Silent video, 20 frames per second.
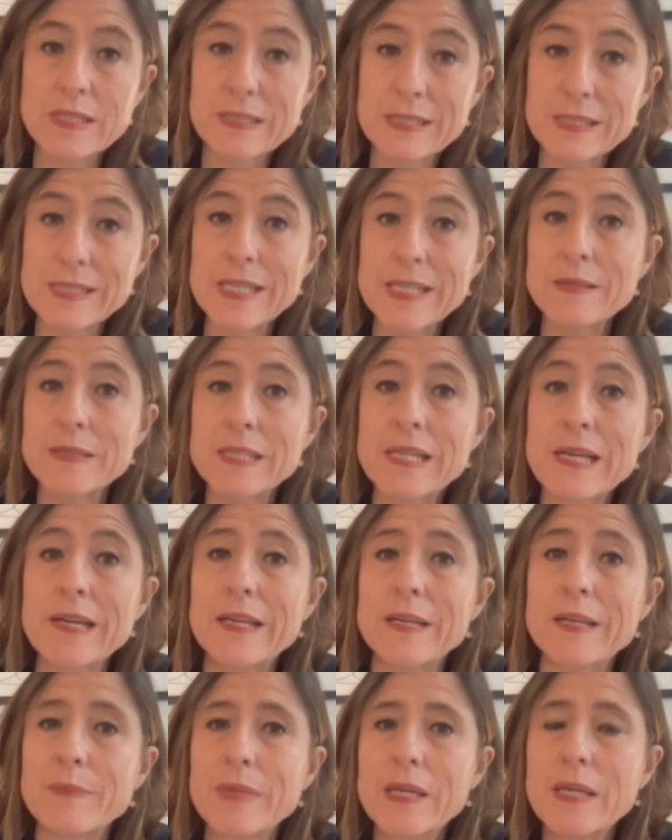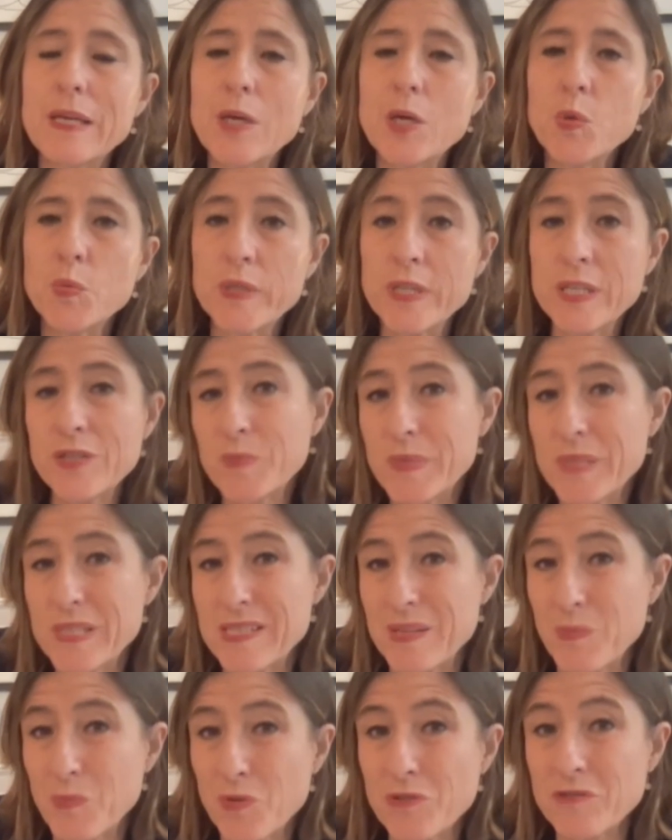At the same time, we need to be
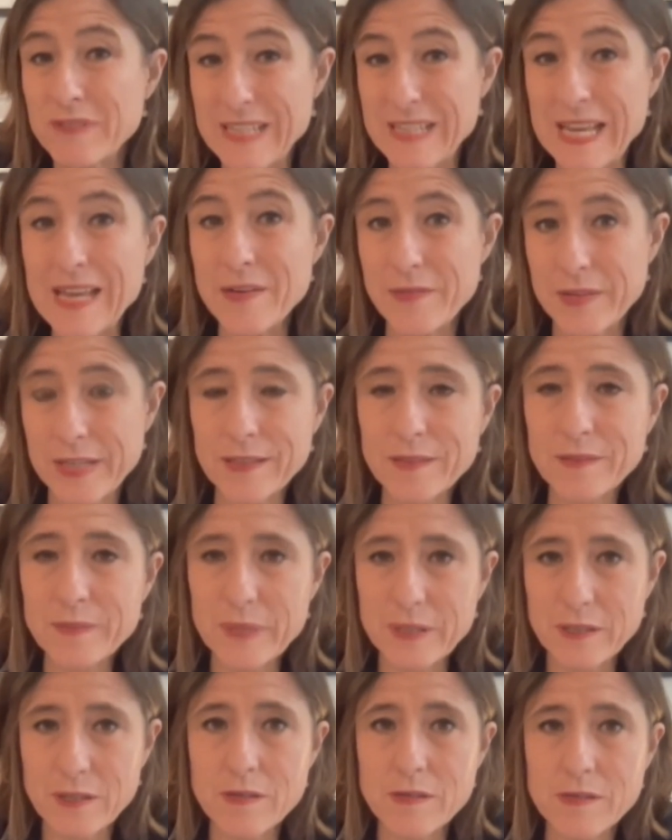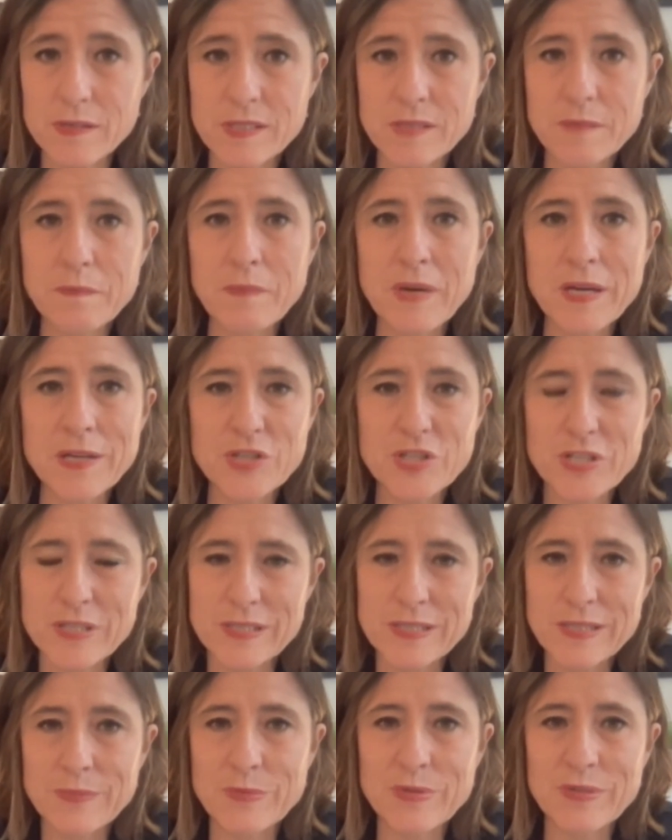somewhat daring, because much
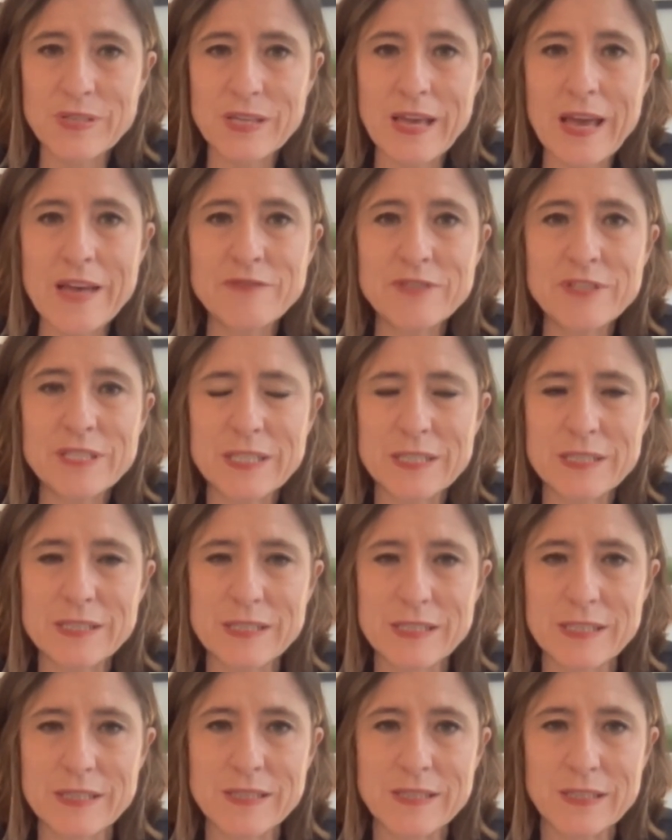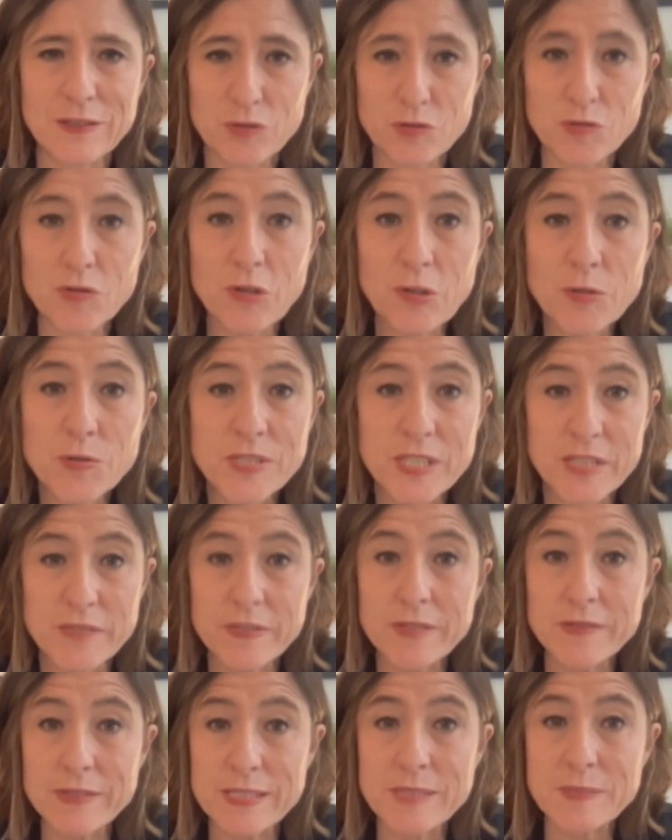as some of the evidence is
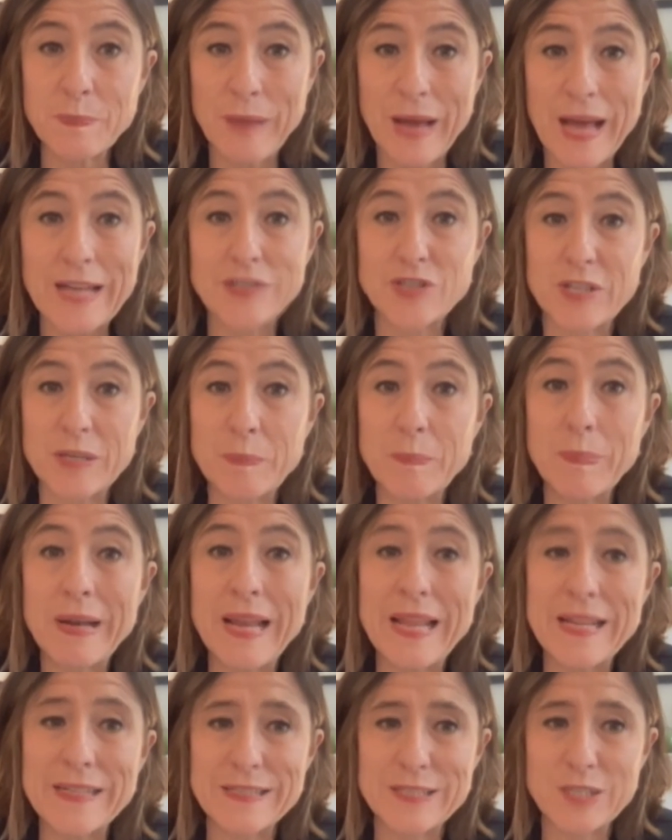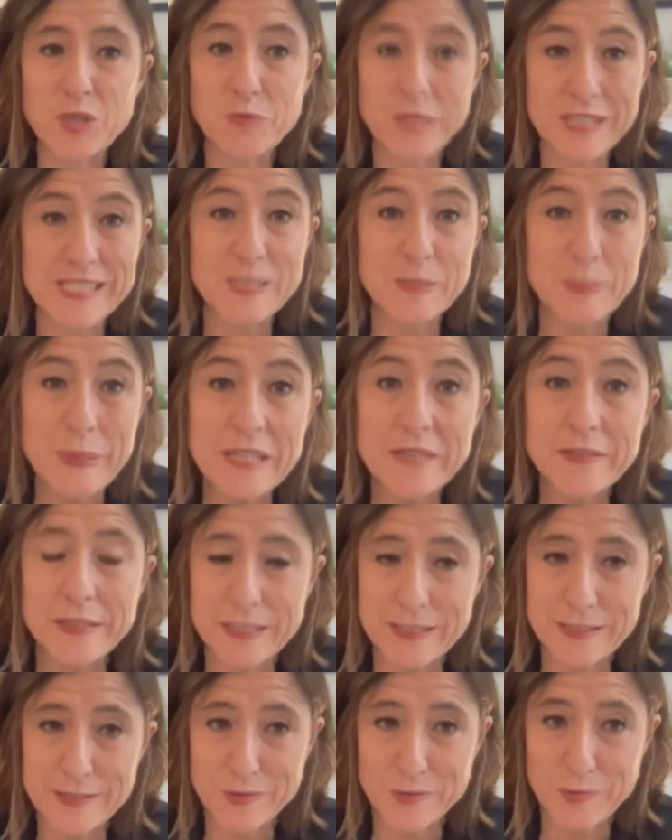unconclusive, there is actually plenty of
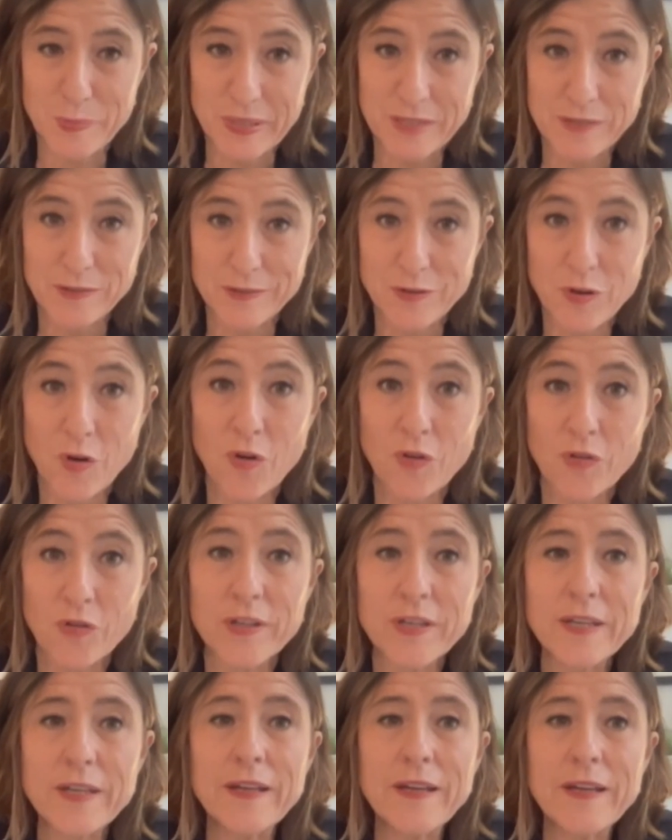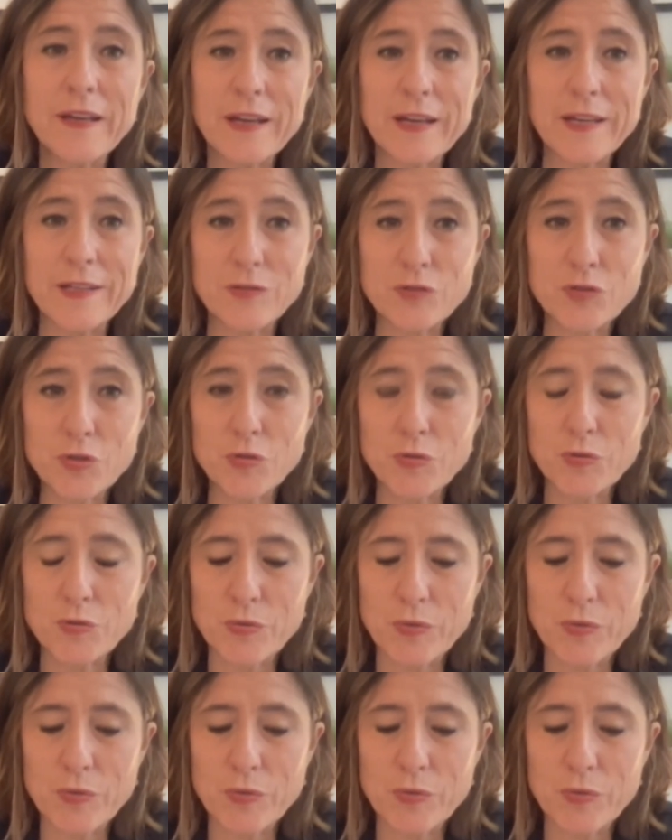experience to build on and